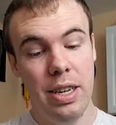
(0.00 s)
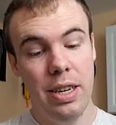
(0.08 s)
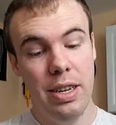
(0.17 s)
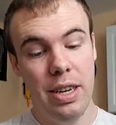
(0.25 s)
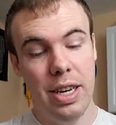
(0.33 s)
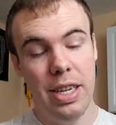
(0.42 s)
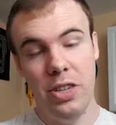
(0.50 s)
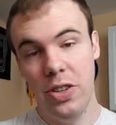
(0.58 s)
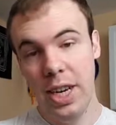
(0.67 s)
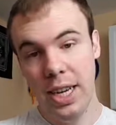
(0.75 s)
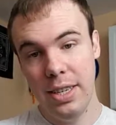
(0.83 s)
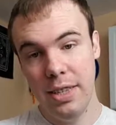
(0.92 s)
not
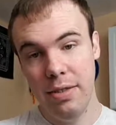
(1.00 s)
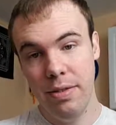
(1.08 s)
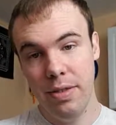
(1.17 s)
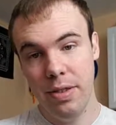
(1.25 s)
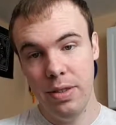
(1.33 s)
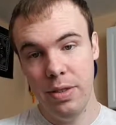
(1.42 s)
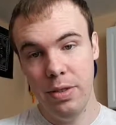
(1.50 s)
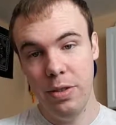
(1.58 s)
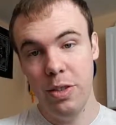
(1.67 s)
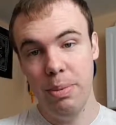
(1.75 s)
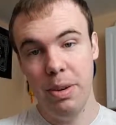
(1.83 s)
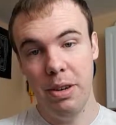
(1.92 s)
attractive
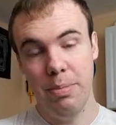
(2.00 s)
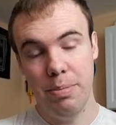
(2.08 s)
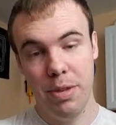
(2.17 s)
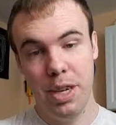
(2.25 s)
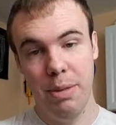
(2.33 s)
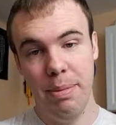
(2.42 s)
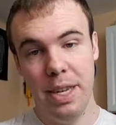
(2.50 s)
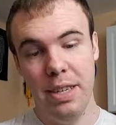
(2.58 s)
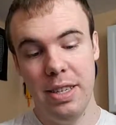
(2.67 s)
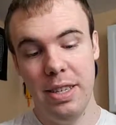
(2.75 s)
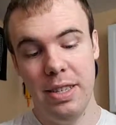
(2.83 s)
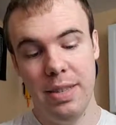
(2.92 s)
to the praying
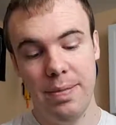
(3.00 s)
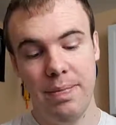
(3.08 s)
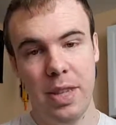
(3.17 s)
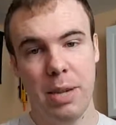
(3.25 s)
mantis,